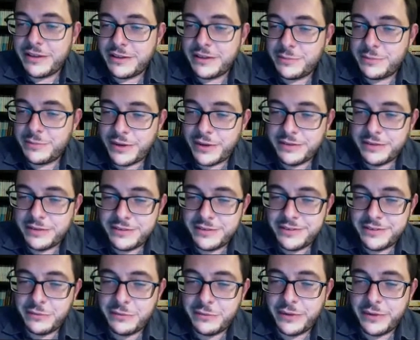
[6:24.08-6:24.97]

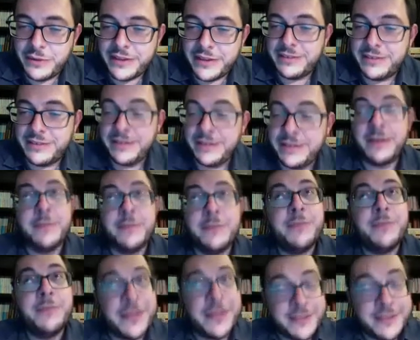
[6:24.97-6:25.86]
pregnancy rate,
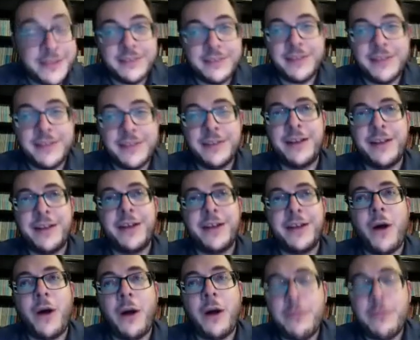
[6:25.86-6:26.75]
but
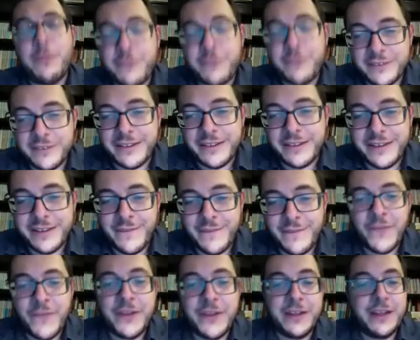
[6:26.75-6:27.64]
obviously
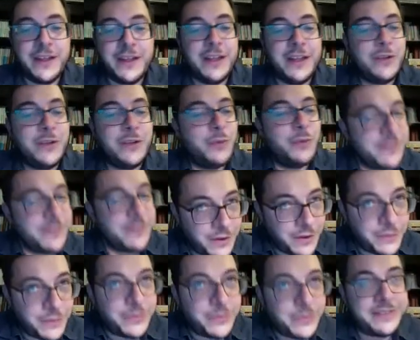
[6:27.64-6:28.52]
it was
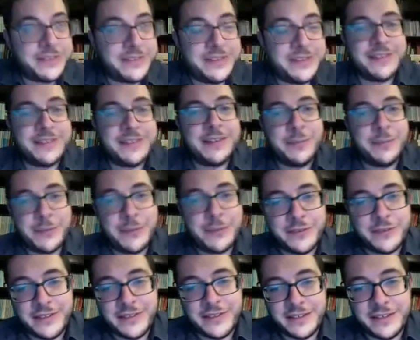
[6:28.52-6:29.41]
always
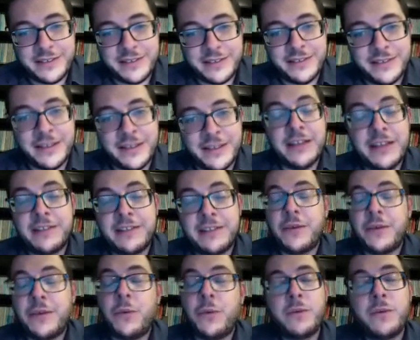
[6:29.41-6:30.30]
60%.
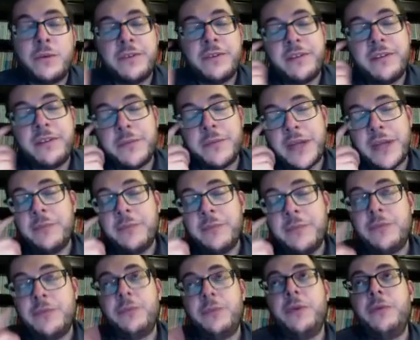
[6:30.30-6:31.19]
So
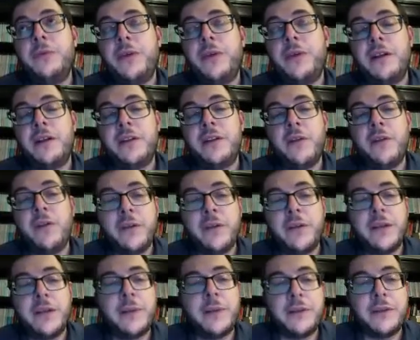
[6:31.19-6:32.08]
sometimes when we are
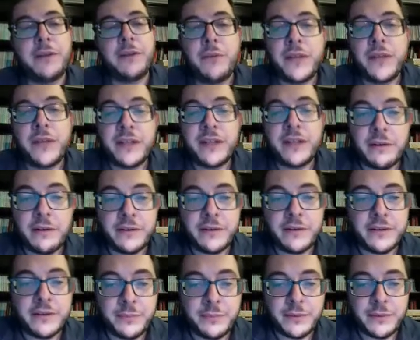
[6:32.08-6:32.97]
talking about
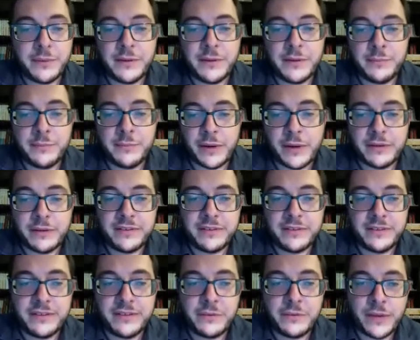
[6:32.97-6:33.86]
recurrent
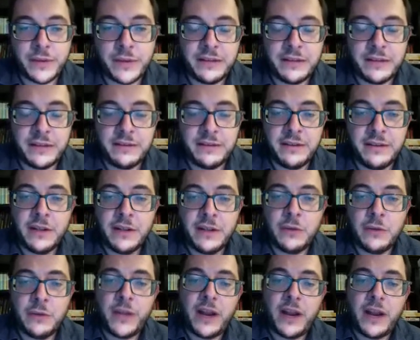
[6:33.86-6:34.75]
pregnancy rate,
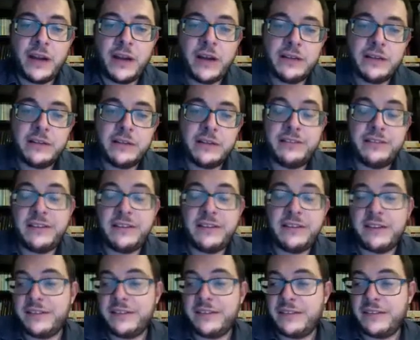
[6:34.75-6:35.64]
we are
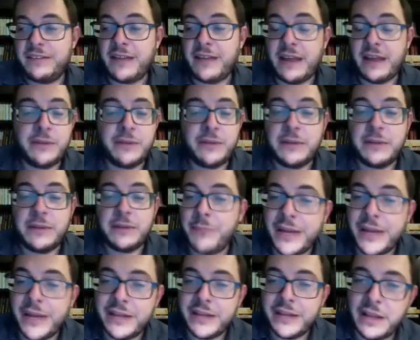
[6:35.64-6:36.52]
just having
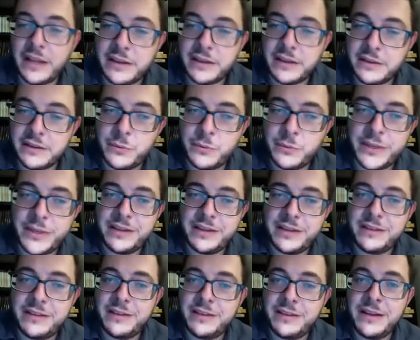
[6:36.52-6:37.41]
bad luck. We
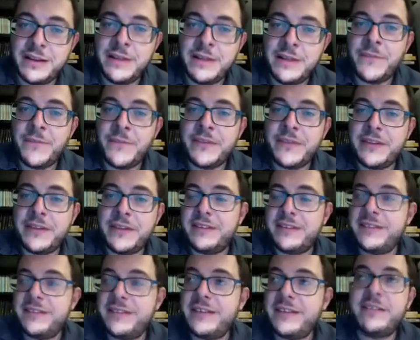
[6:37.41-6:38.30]
didn't
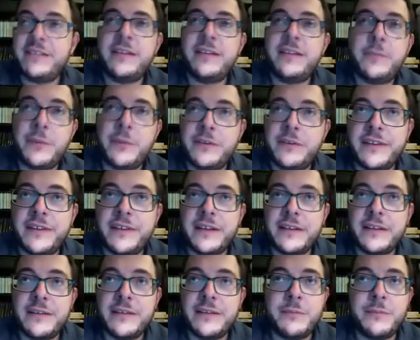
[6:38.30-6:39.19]
this
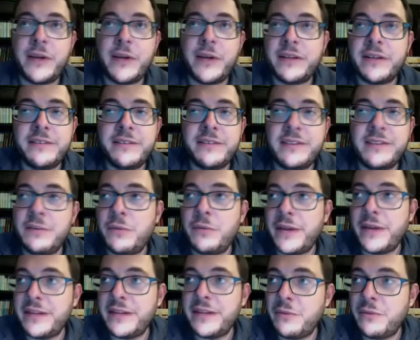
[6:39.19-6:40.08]
60% pregnancy
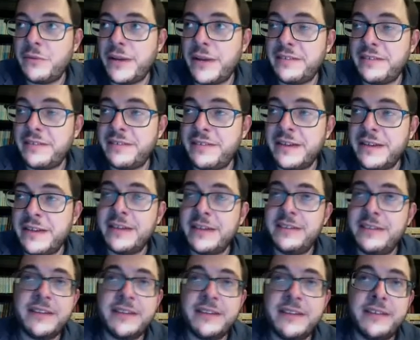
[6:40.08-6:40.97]
rate range.
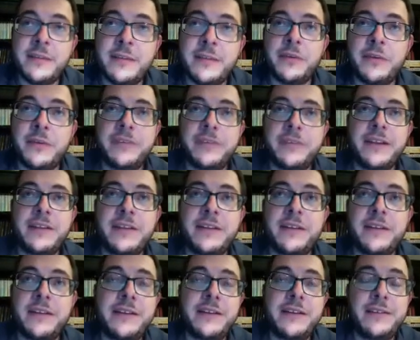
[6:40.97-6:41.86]

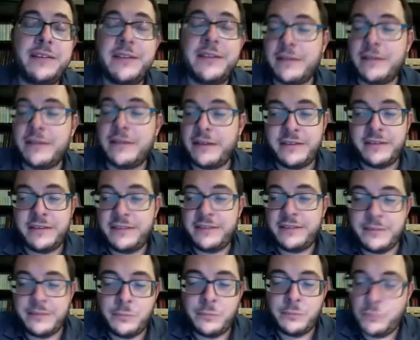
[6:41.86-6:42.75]
60% is
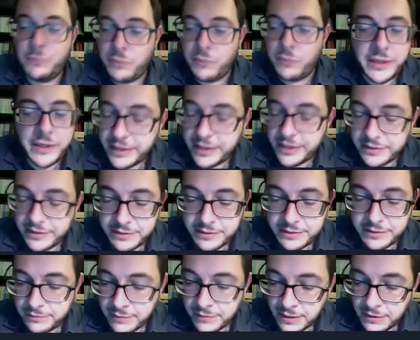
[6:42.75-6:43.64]
is
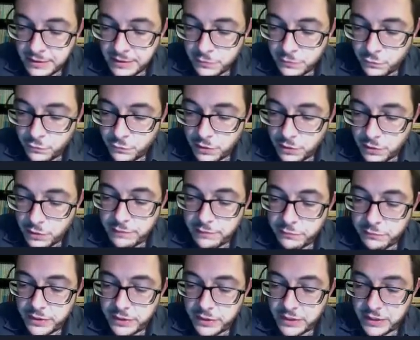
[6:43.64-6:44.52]
brilliant for
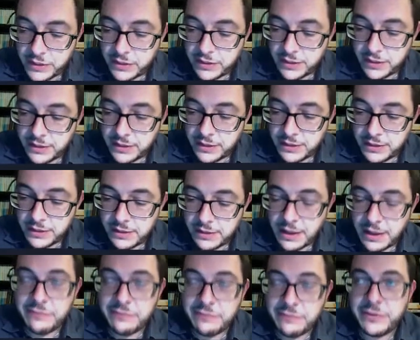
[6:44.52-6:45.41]
every
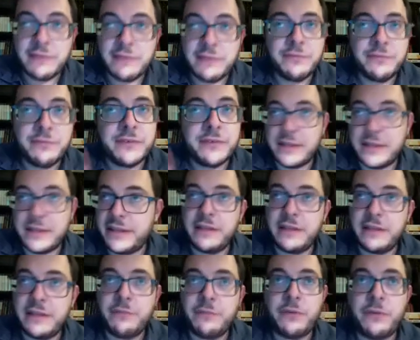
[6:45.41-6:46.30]
uh, IVF
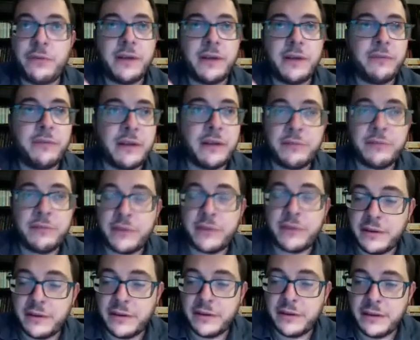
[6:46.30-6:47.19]
clinic, for every every
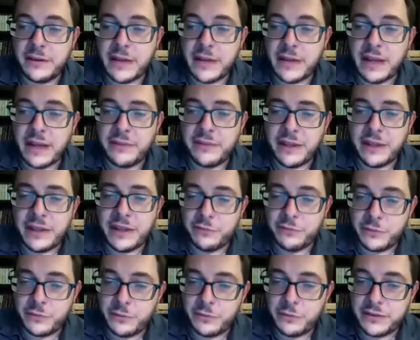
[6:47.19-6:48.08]
uh,
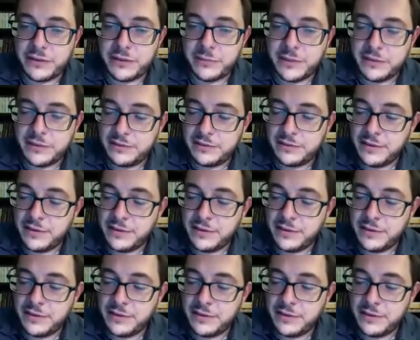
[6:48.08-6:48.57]
IVF treatment,